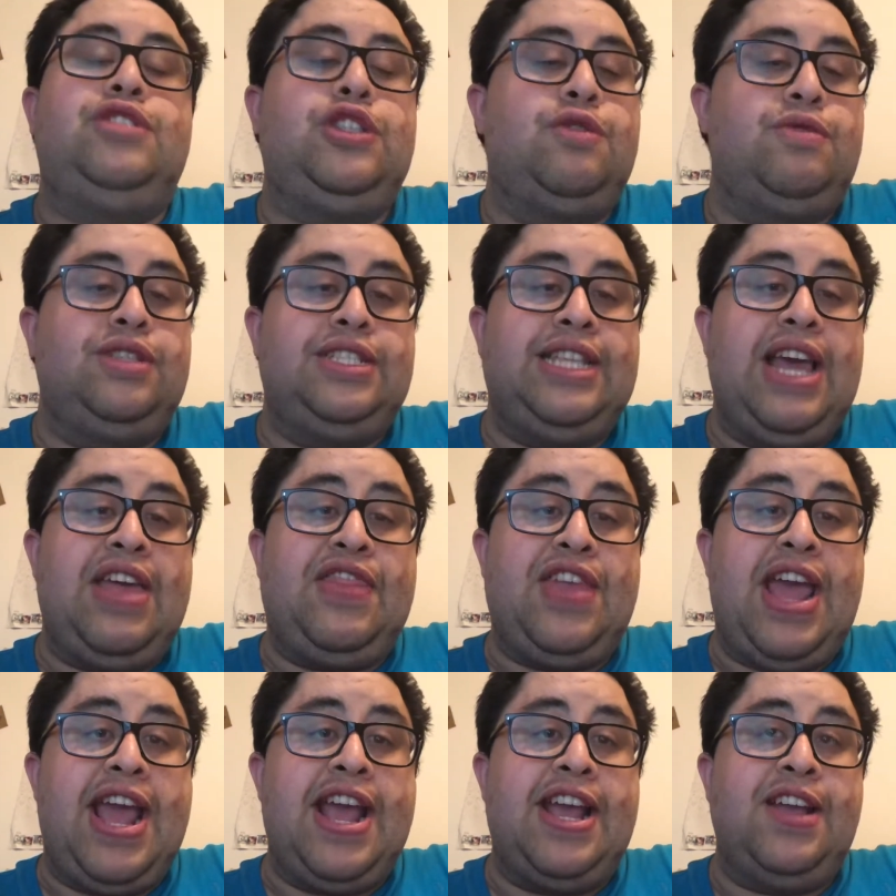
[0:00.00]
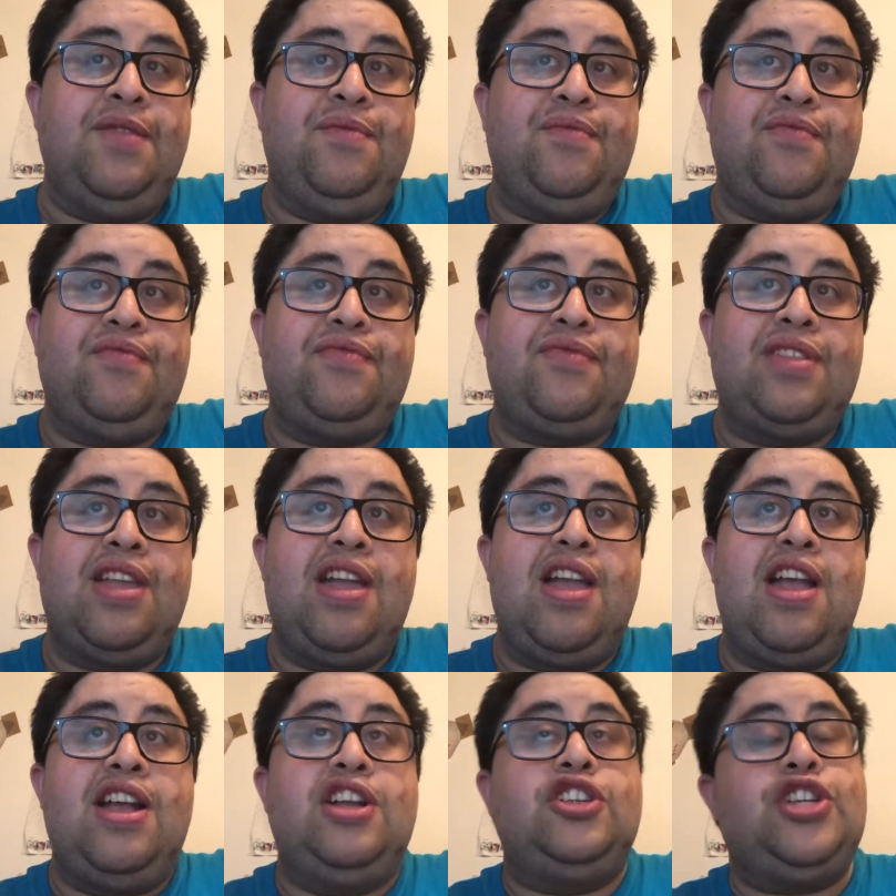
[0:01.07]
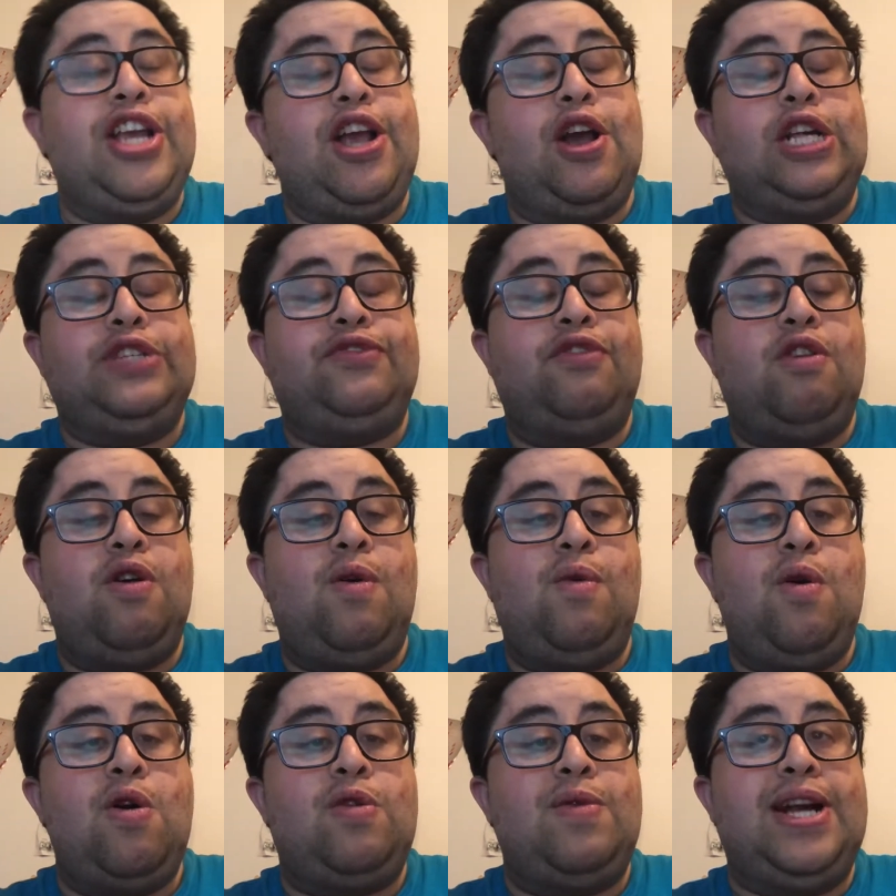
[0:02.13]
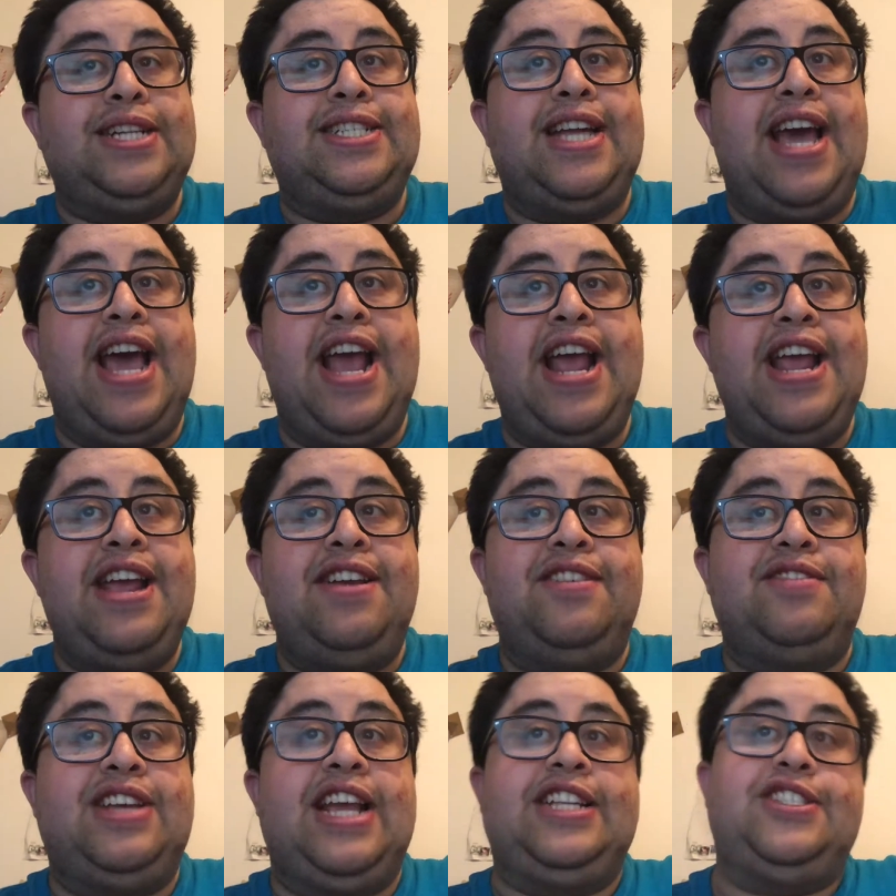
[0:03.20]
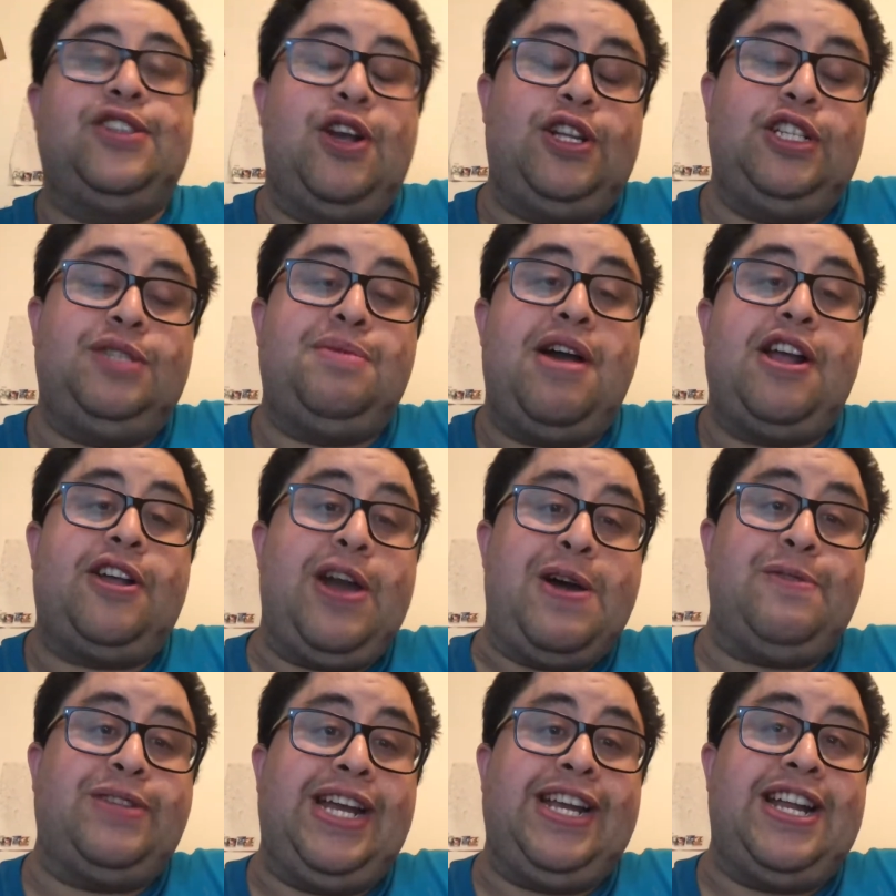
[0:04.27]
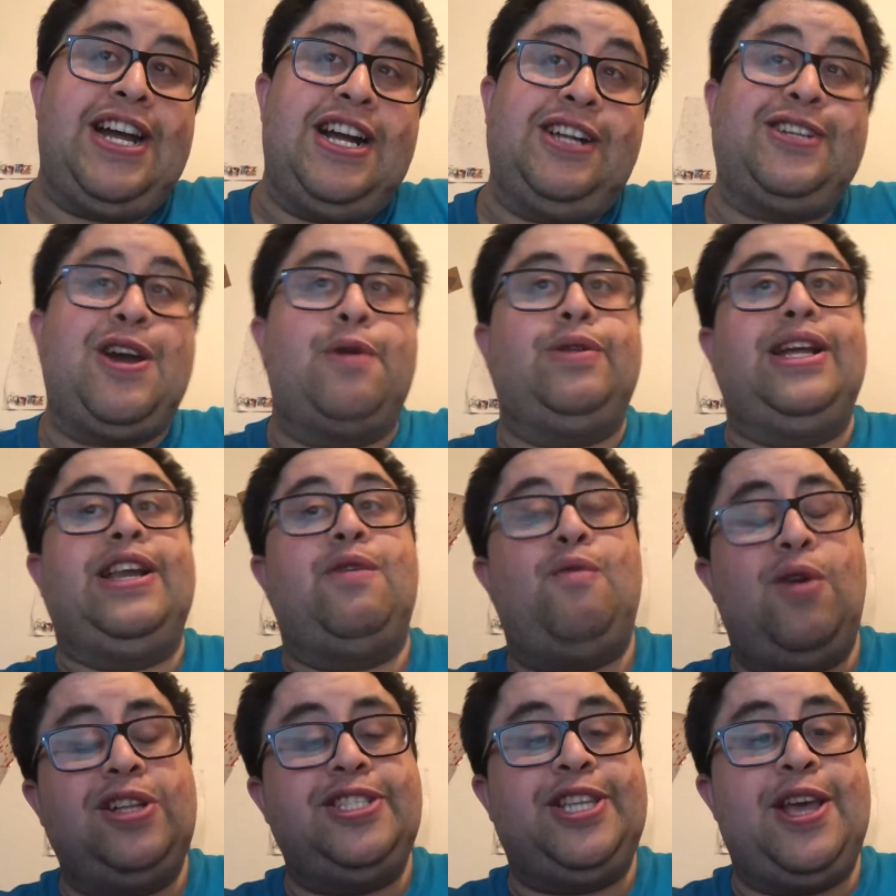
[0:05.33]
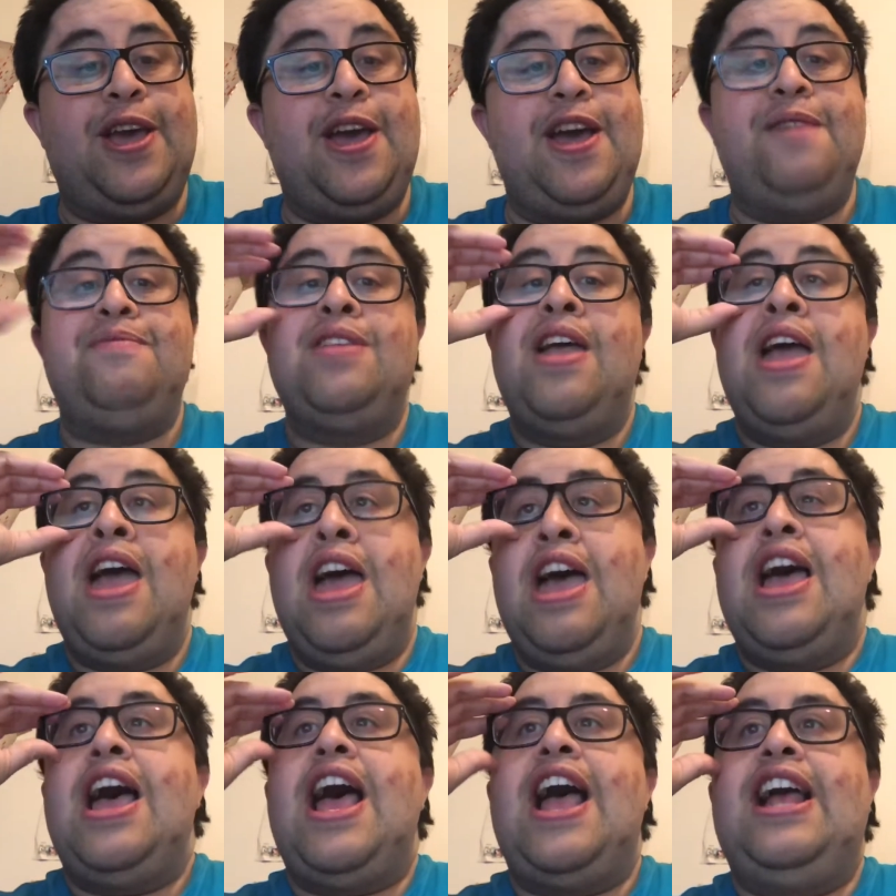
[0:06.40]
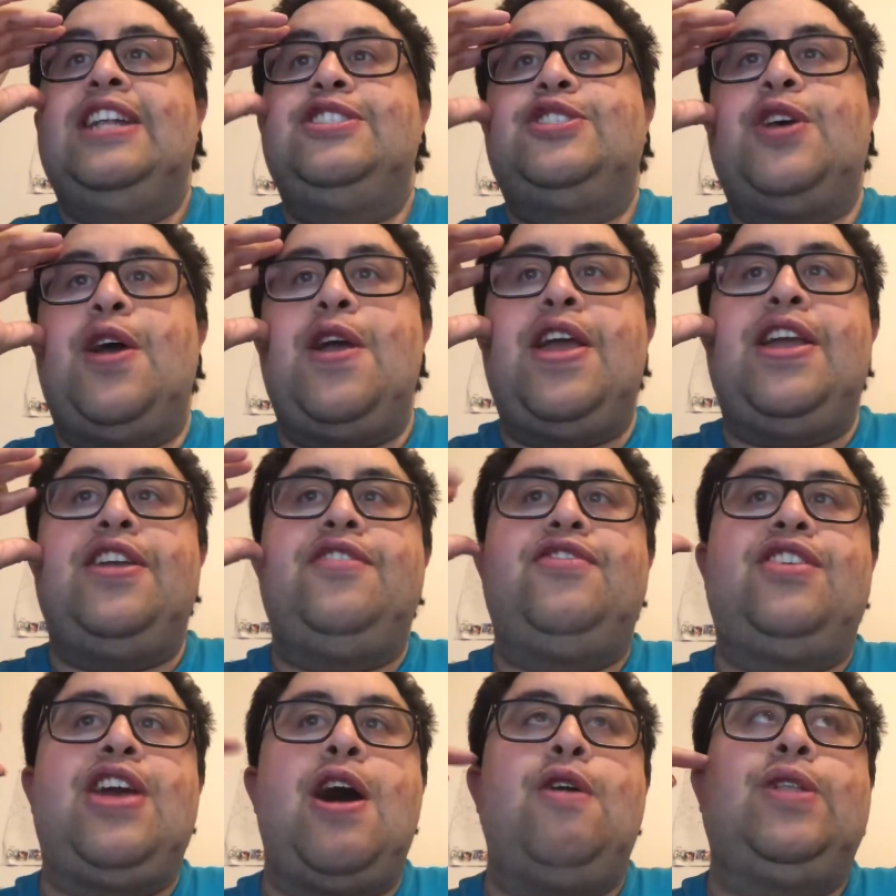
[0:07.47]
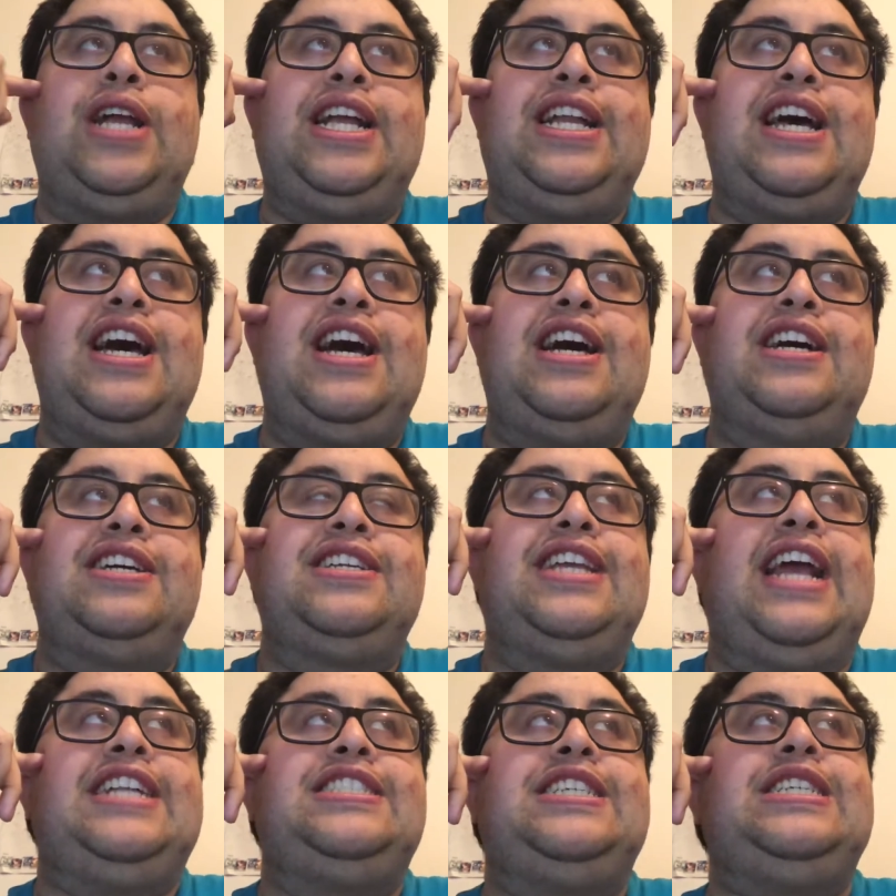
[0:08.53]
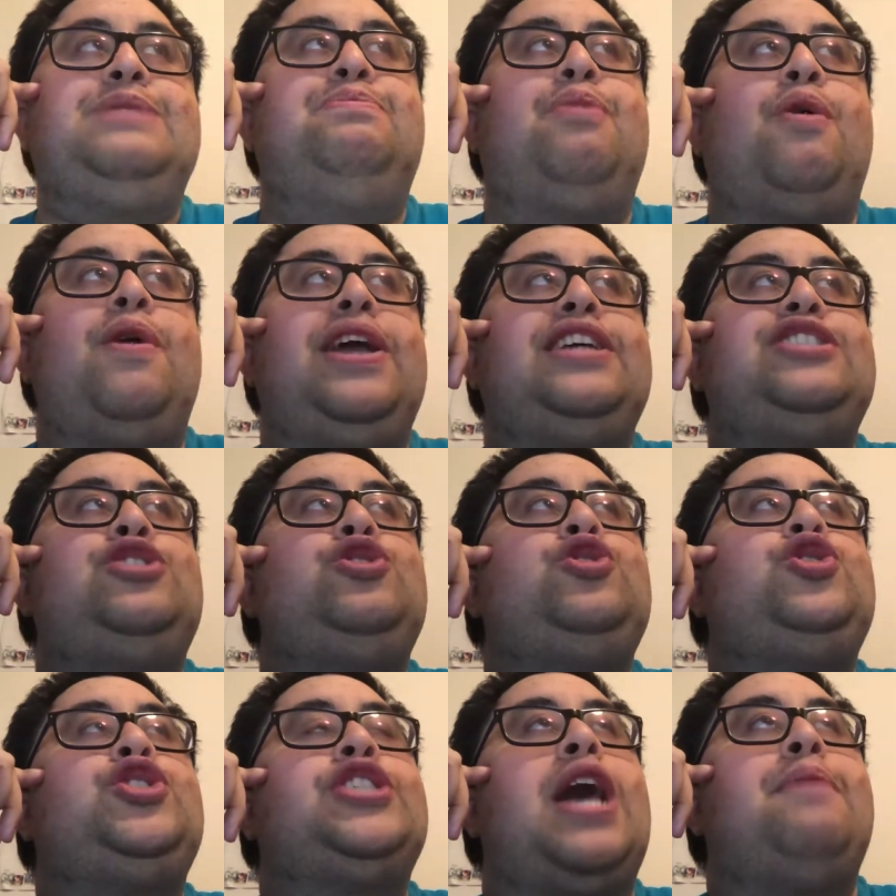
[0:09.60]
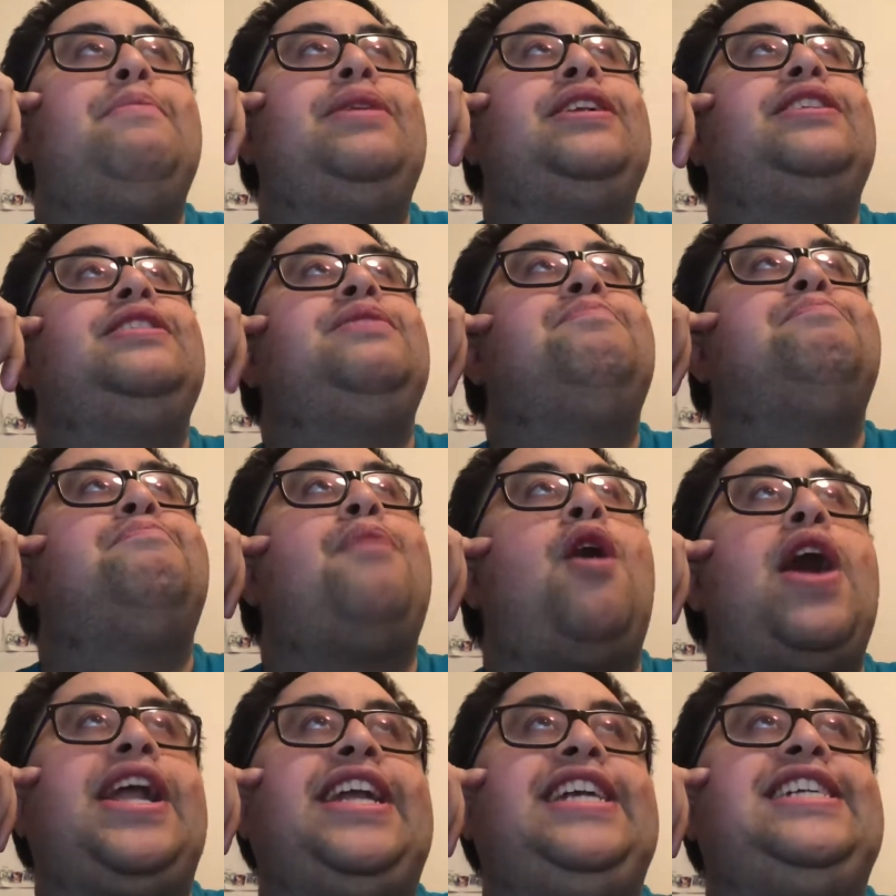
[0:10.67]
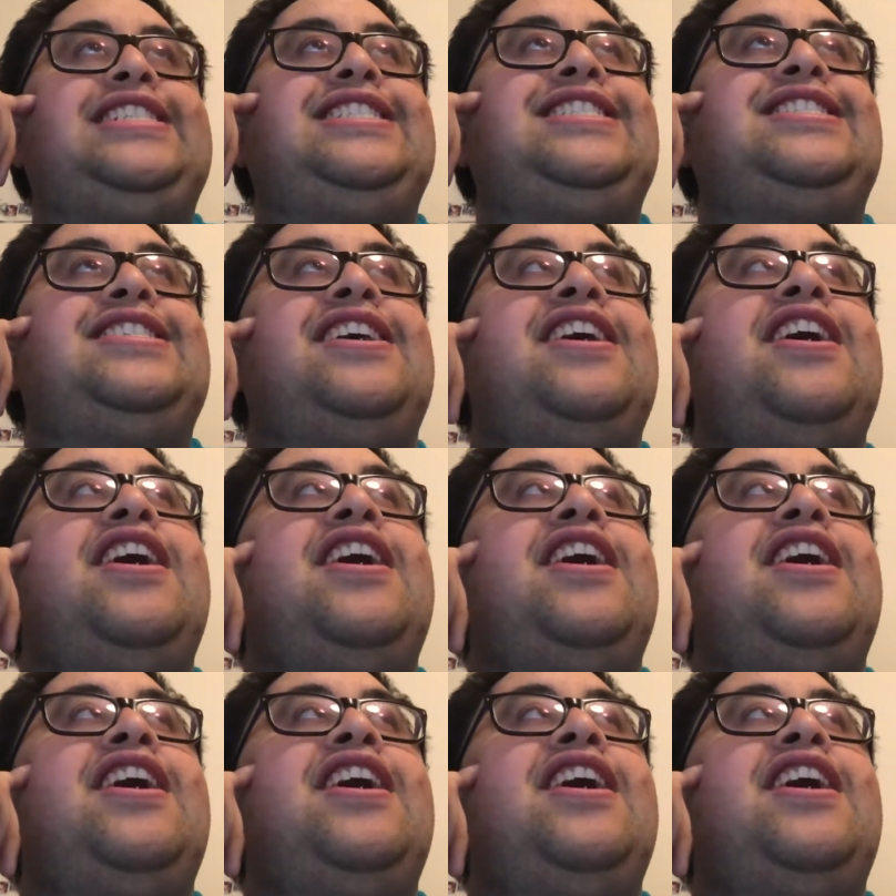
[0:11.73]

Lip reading: doing their thing. She goes for a walk one day, gets noticed by a cult leader wants her, and so the cult leader gets his boys to summon bikies,